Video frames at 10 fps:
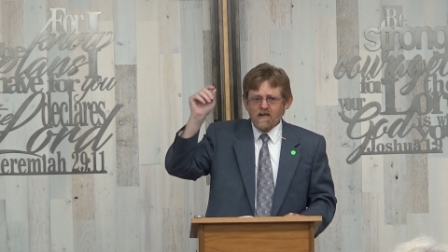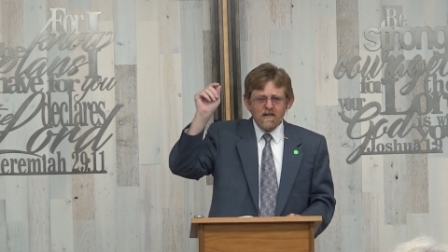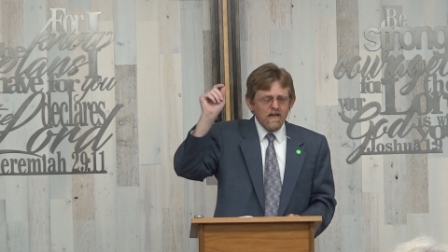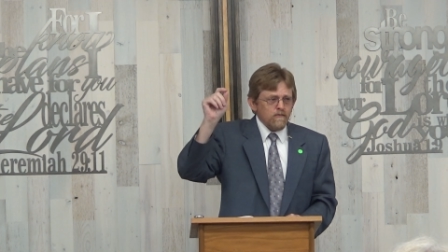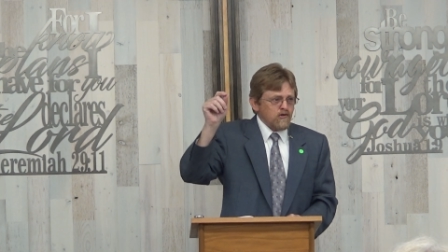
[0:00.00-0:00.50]

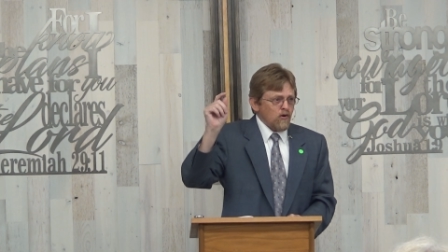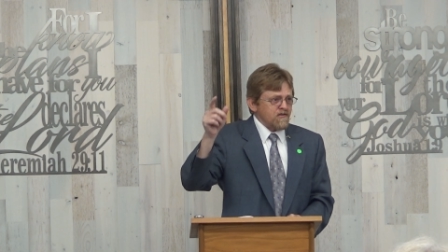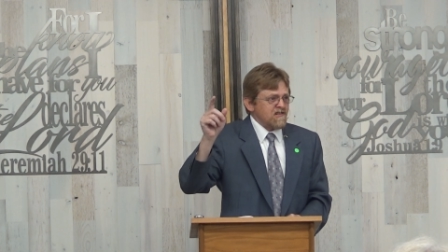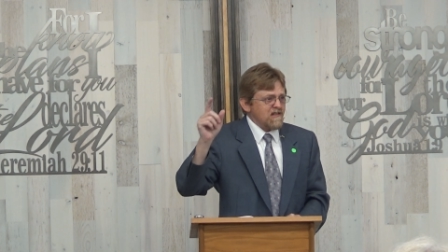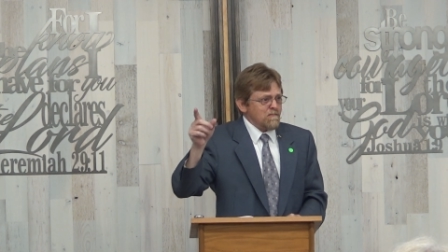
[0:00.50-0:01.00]
it was
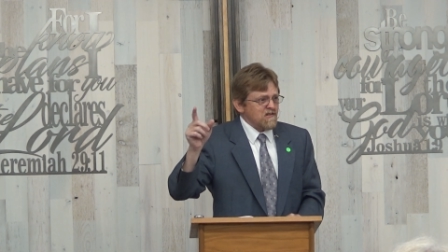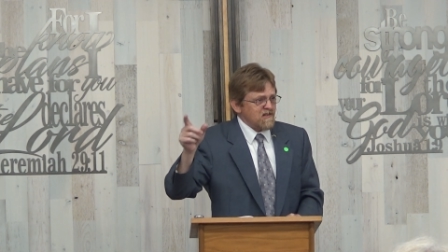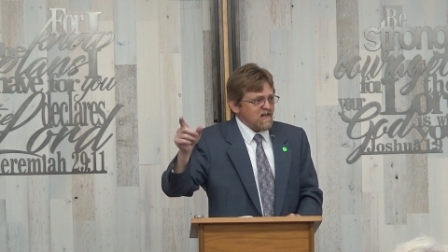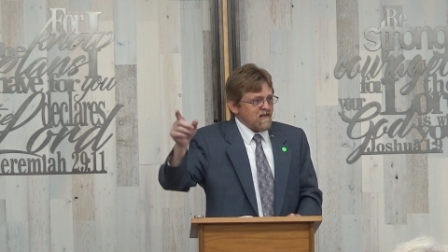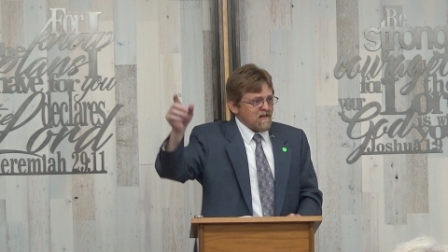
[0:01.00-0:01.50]
called Sim
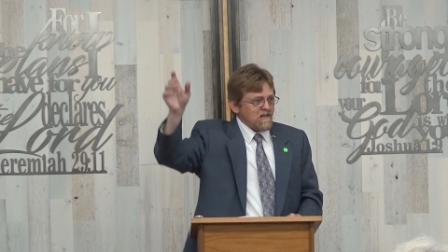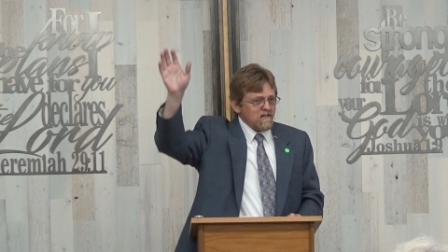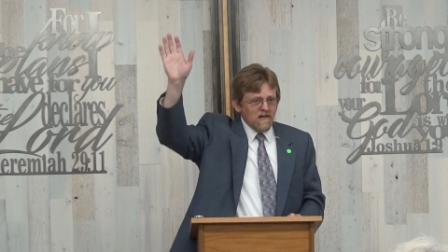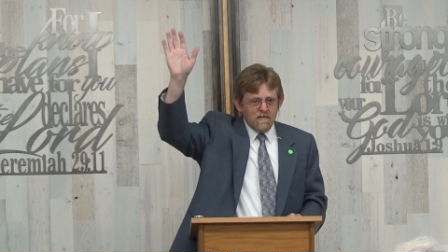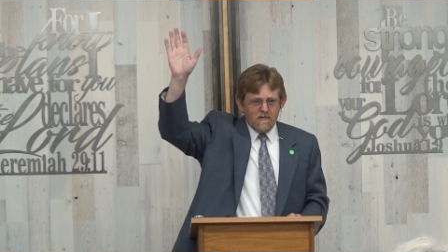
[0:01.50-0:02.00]
City.
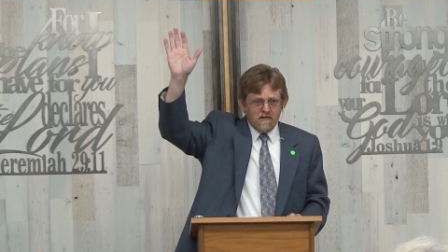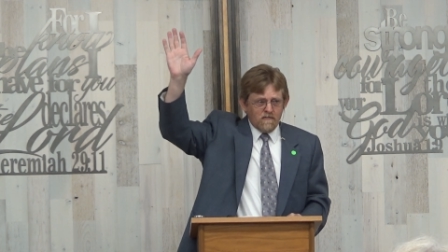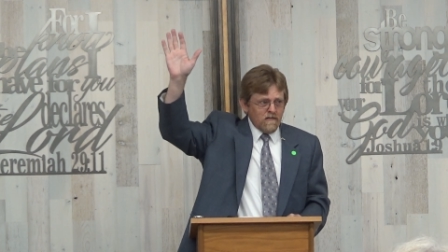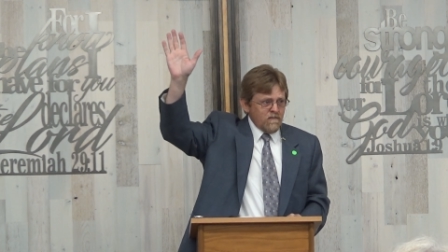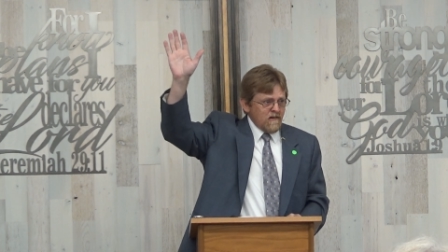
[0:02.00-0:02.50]
Has anybody
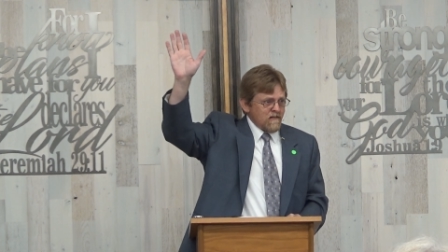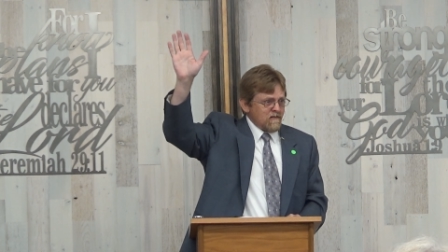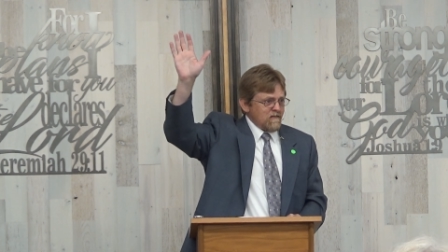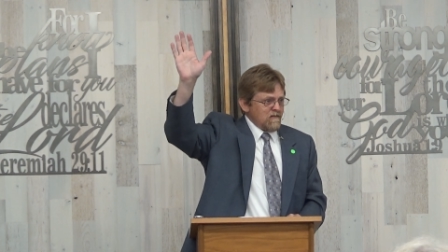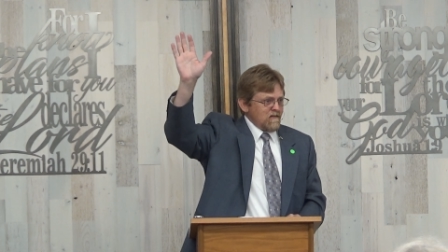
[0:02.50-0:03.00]
heard of that?